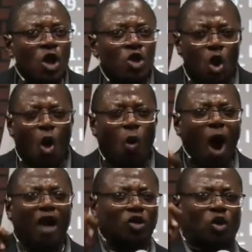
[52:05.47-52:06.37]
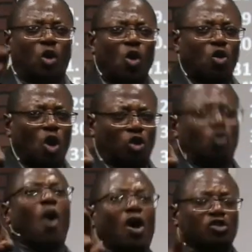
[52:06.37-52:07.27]
you walk through those
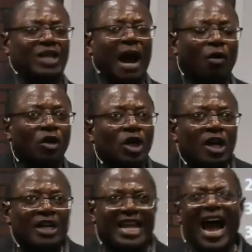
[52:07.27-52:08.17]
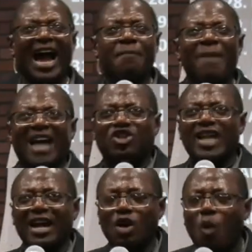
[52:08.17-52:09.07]
walls now. They are
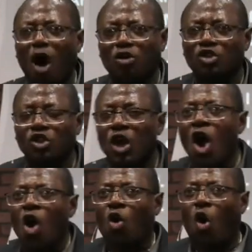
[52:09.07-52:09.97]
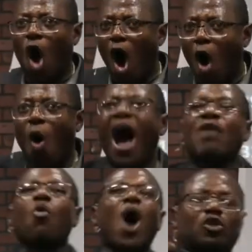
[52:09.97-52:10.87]
imaginary walls. Go
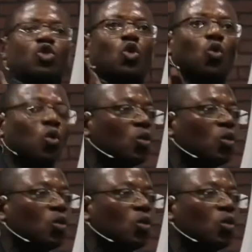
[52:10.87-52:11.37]
and walk through.